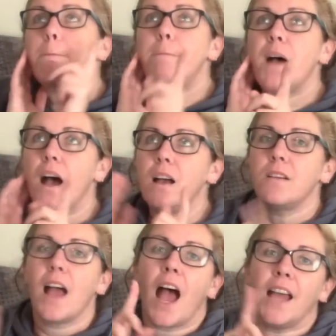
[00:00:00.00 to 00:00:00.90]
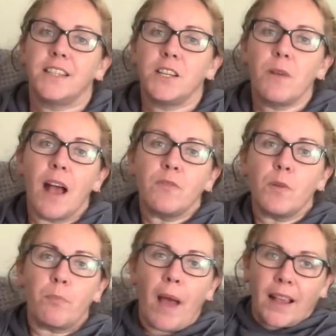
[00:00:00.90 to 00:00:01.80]
But I do have a
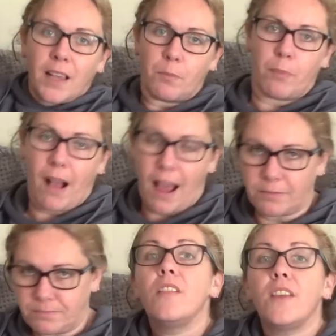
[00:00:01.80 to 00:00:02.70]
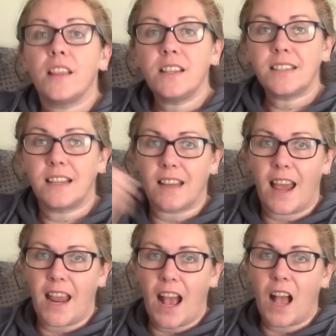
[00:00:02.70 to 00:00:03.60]
backup plan. The other
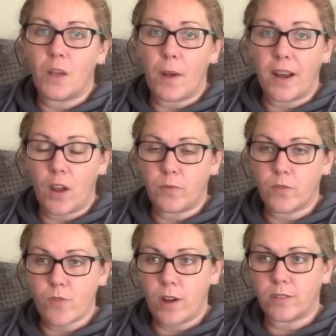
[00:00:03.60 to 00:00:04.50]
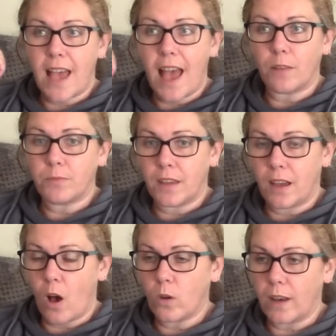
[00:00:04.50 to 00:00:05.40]
Sunday, I went over the road to help
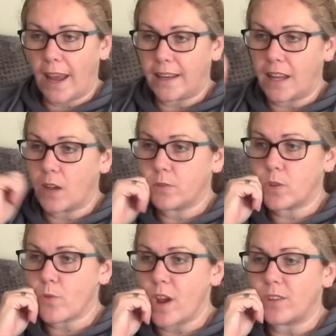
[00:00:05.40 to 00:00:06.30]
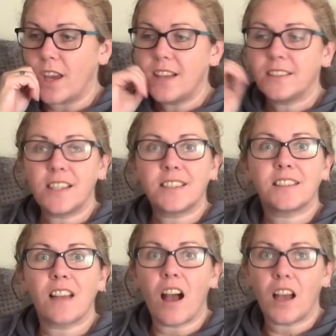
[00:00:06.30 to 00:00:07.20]
the old lady over the road to
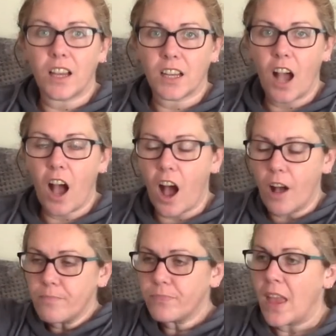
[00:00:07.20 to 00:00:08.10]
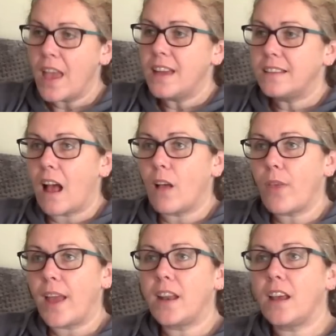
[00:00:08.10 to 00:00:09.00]
start her car. Now
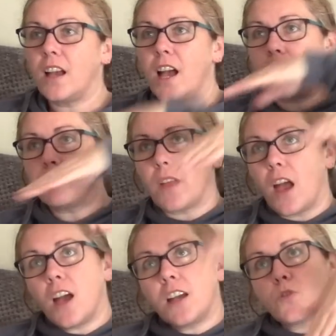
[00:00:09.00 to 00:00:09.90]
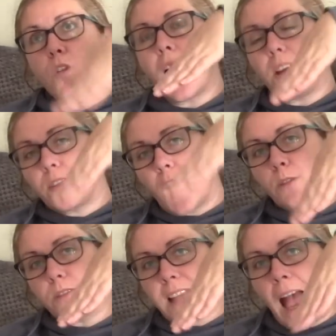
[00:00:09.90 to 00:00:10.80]
then, her drive
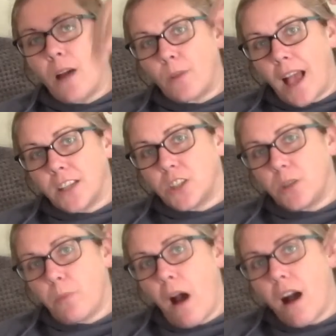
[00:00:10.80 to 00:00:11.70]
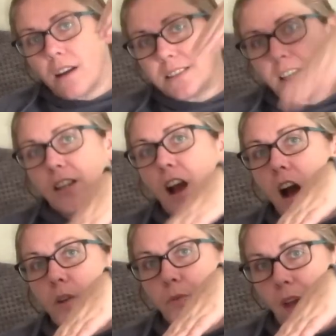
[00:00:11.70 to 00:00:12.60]
goes down and she parks her
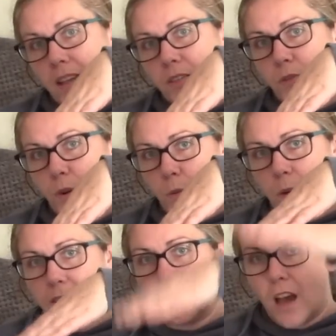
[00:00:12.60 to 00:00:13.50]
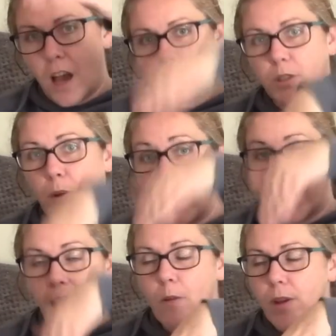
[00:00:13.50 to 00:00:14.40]
car face forward up to her
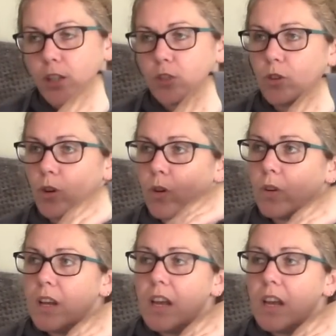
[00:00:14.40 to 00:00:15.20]
garage door.